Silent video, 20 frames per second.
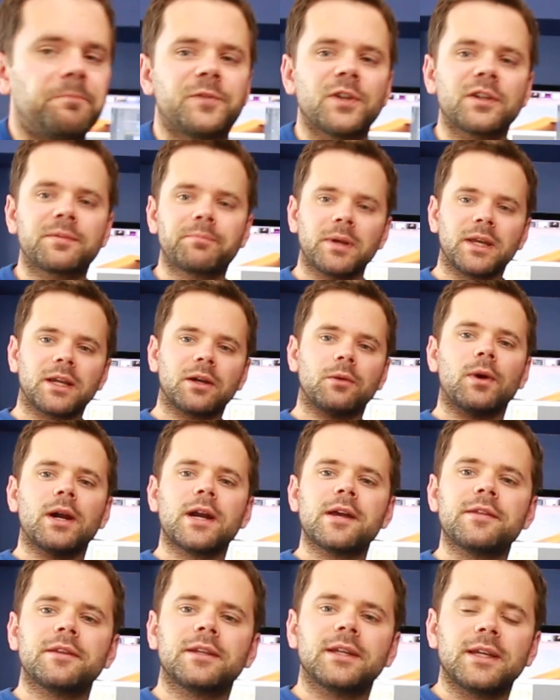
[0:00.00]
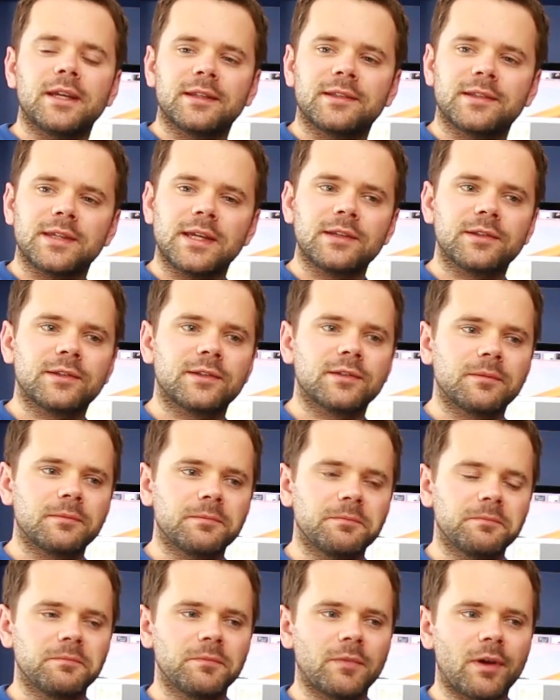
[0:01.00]
just being aware that it exists
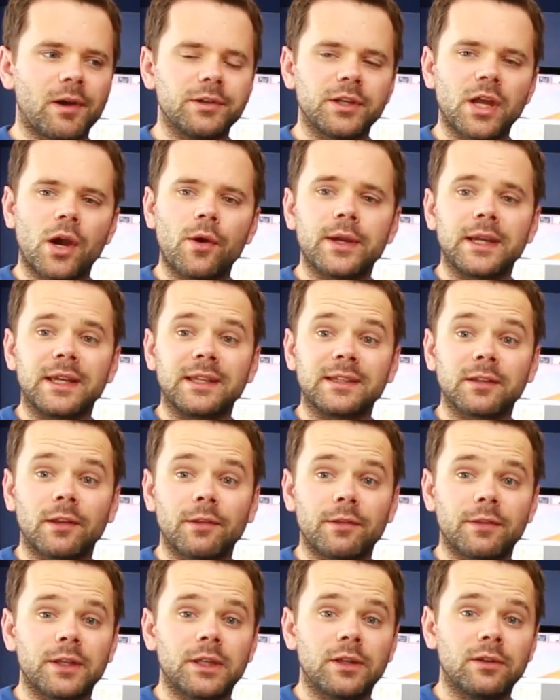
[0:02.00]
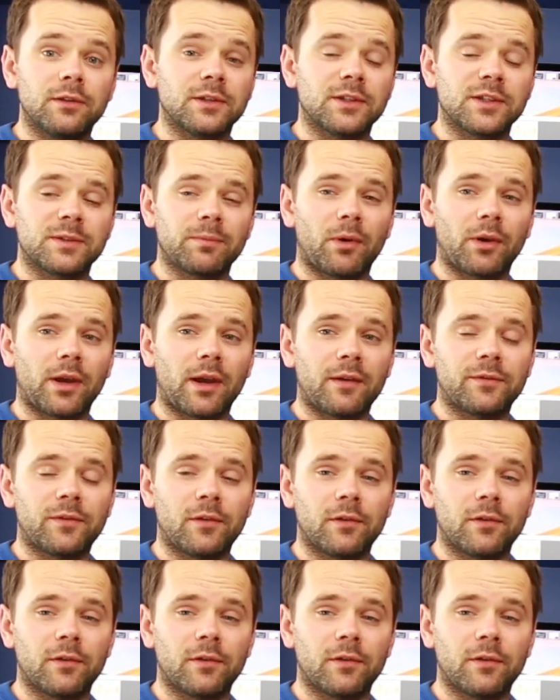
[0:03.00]
and knowing it's something you can spot out